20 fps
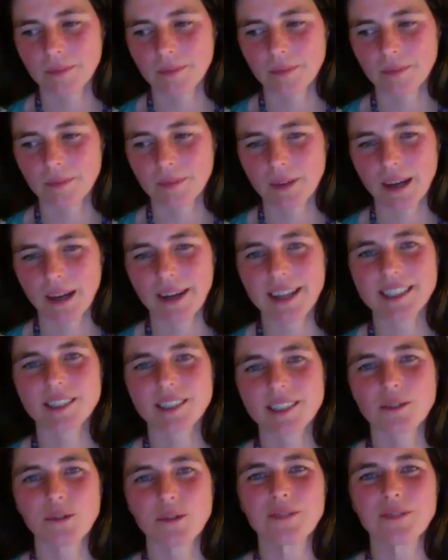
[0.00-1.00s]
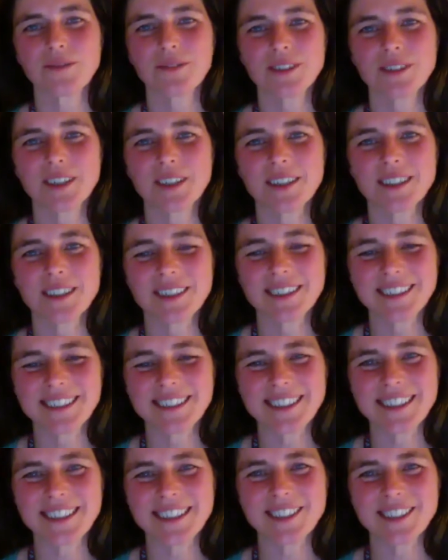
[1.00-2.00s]
And as we've
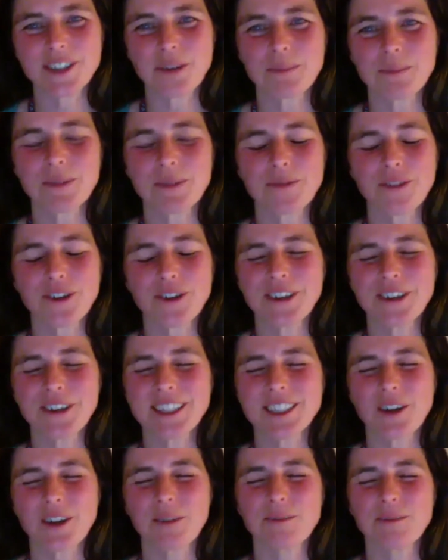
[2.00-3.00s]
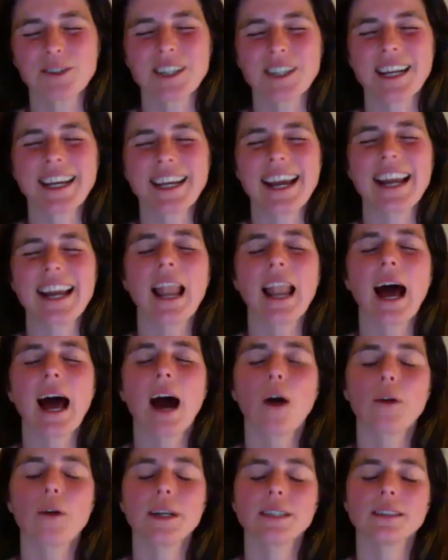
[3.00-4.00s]
done before, it's almost like
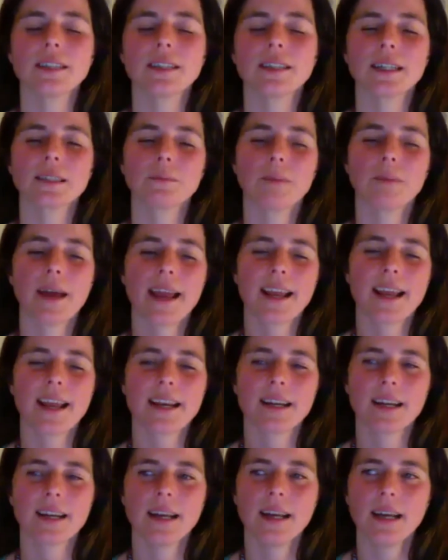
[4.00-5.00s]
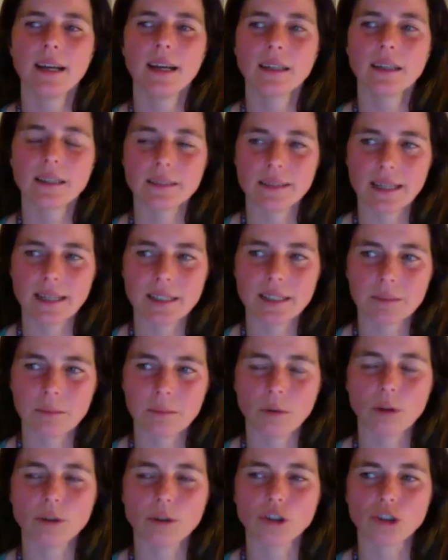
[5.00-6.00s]
allowing that pain, that
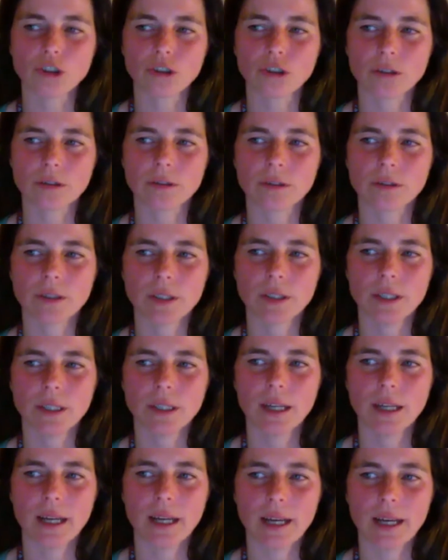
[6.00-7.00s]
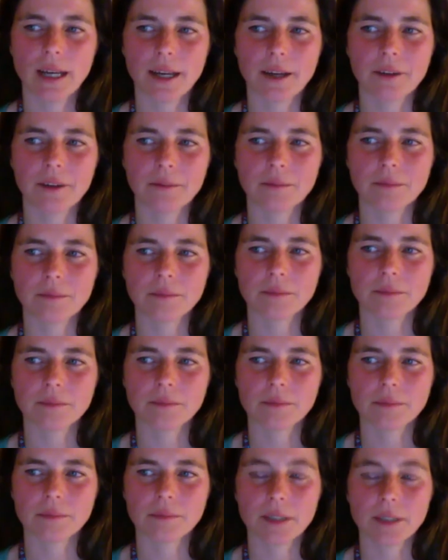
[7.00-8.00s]
emotion, and
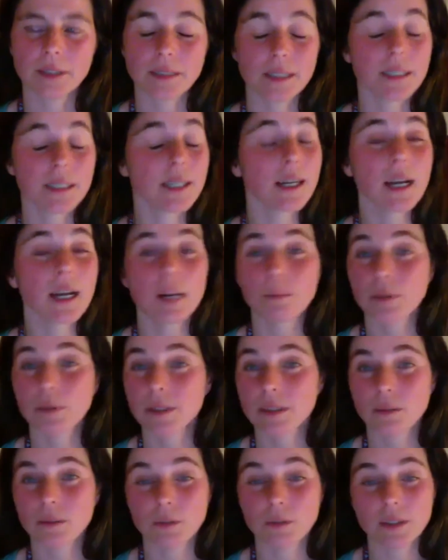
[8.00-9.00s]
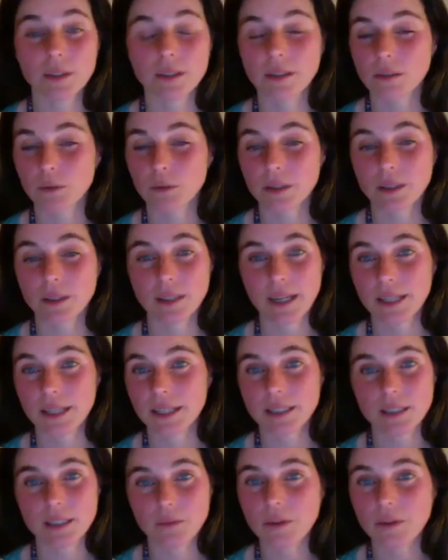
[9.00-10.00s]
that can help with any
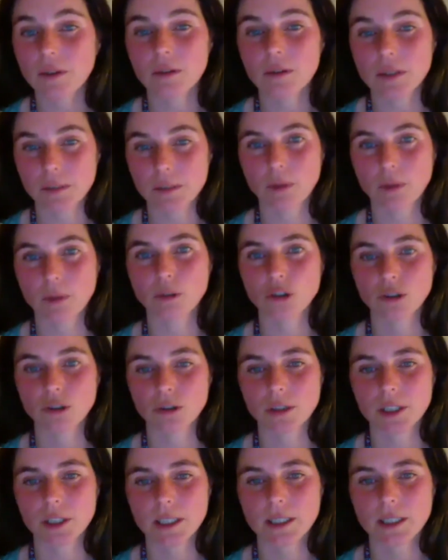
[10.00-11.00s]
difficult emotions.